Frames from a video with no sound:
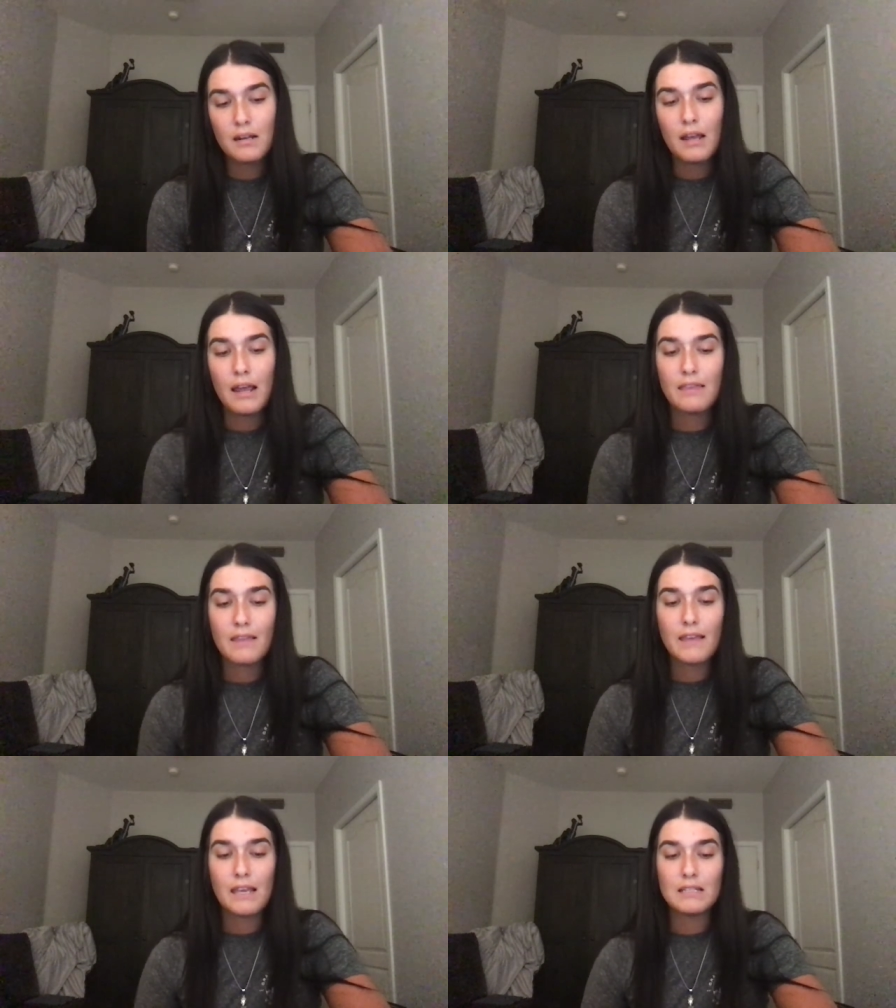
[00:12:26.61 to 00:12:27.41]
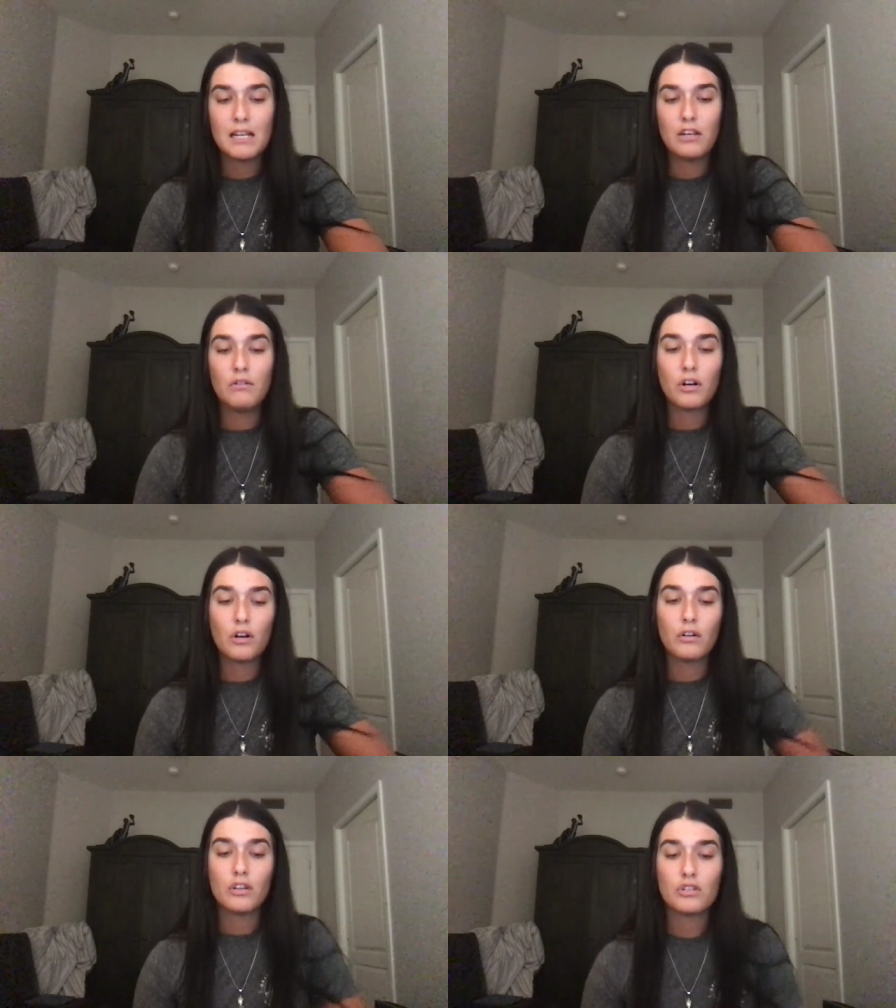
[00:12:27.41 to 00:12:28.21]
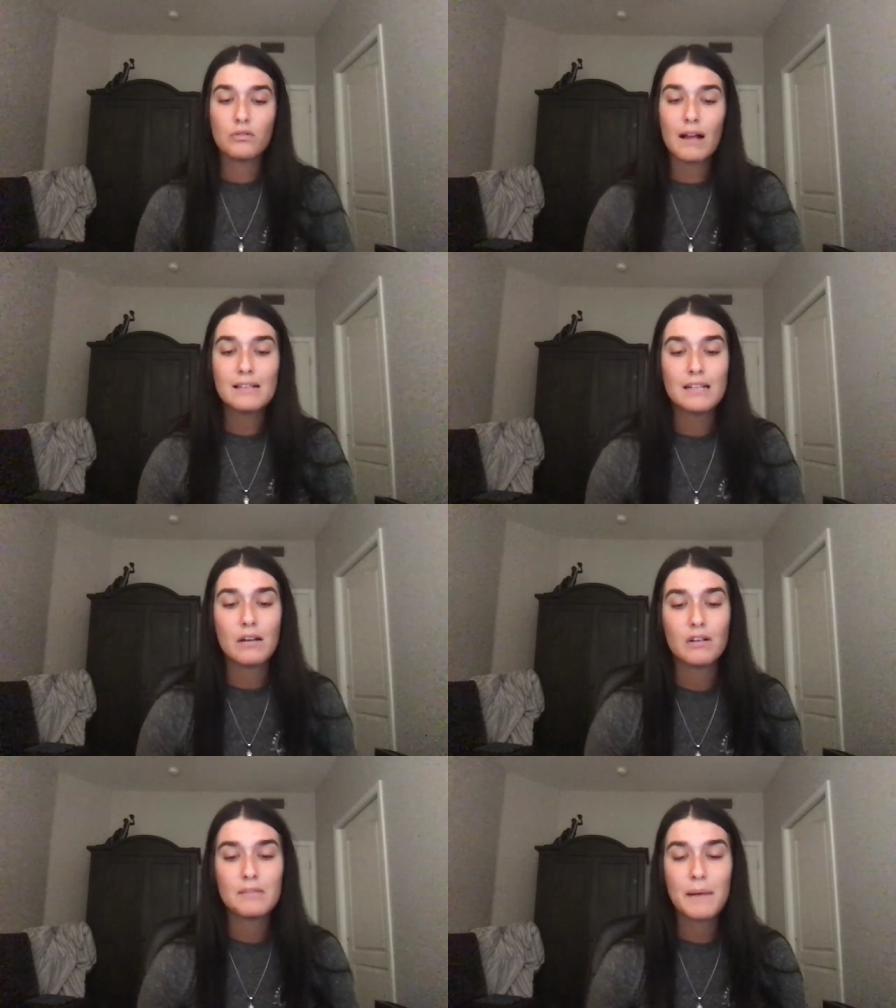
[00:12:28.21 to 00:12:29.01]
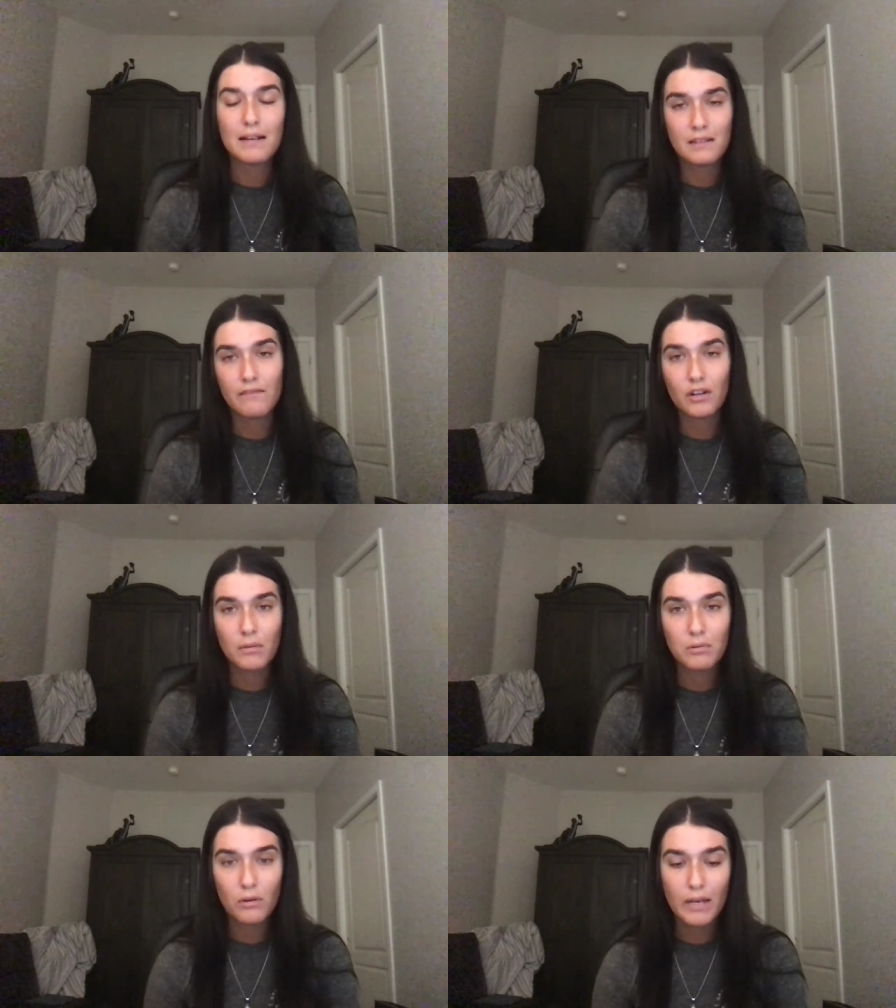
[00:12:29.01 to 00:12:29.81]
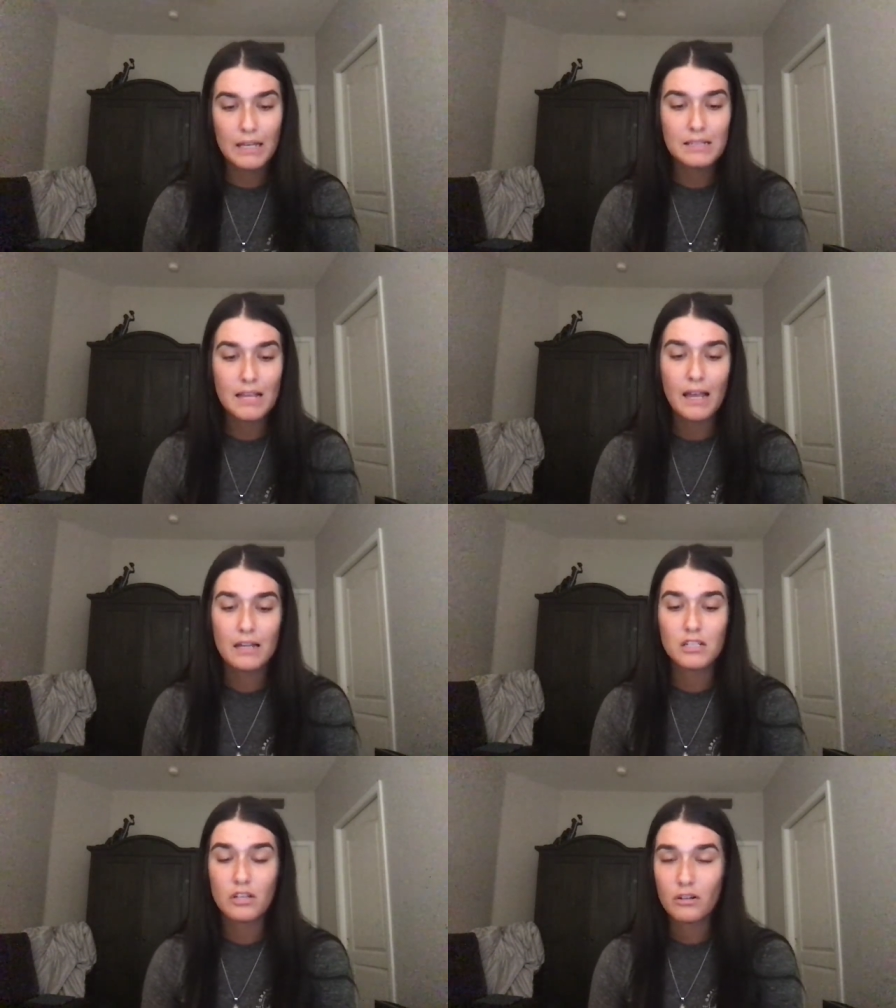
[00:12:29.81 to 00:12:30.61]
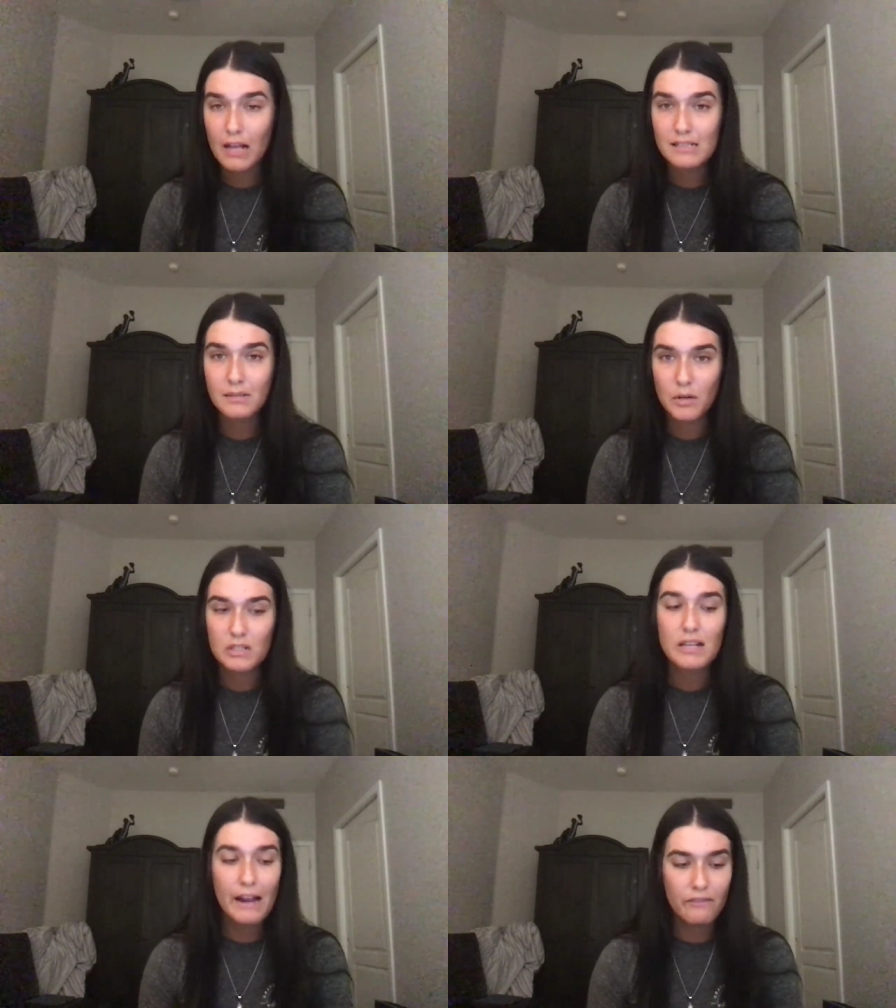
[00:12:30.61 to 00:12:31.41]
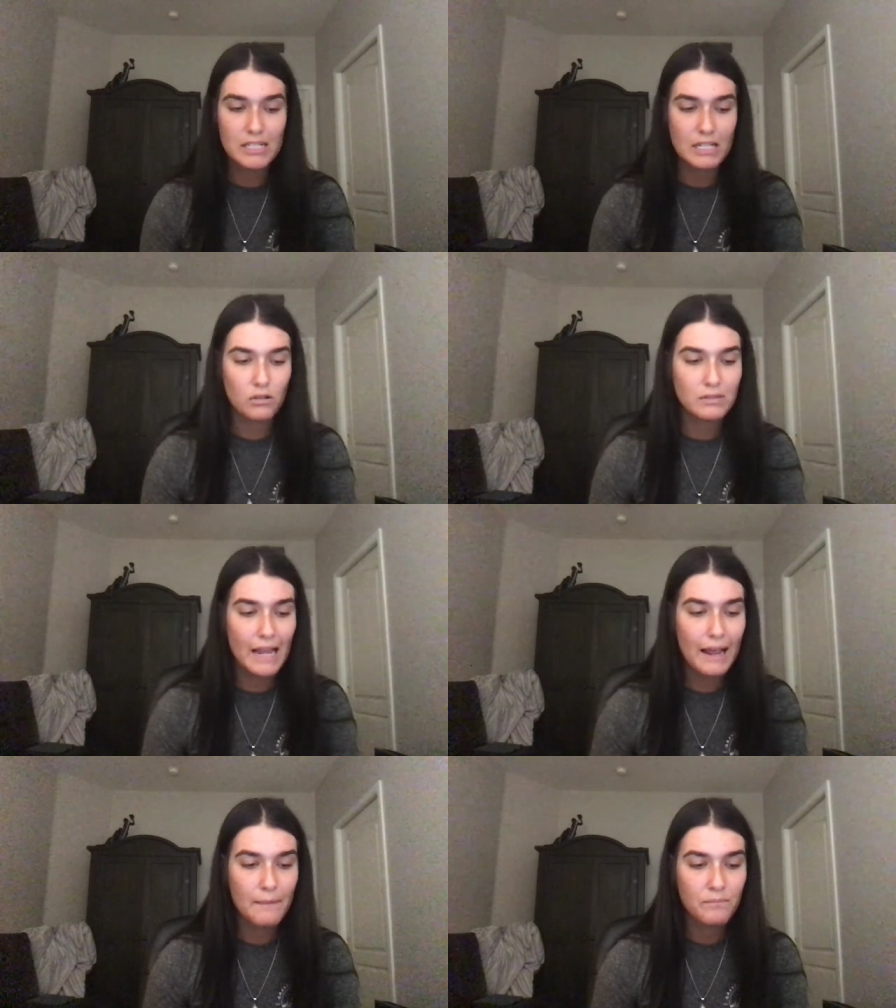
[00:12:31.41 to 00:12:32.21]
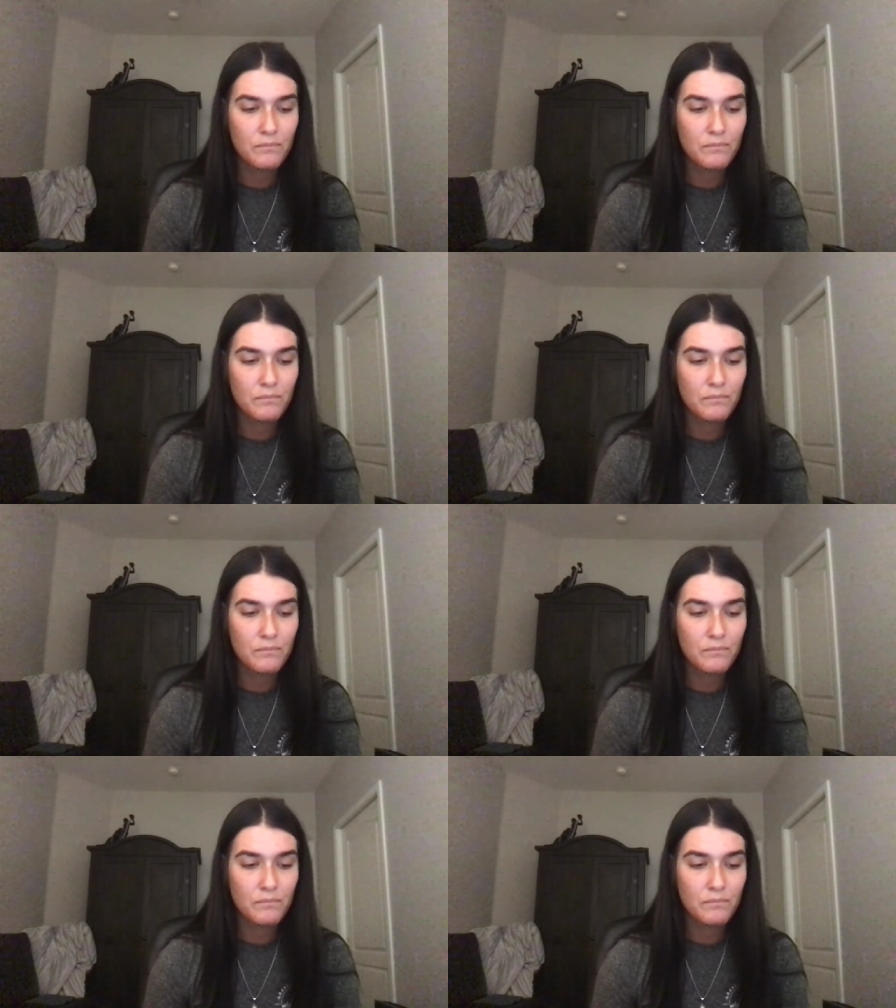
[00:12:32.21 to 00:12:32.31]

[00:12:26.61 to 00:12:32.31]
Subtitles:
and that they continue to earn the trust and respect of their employees and their customers every single day.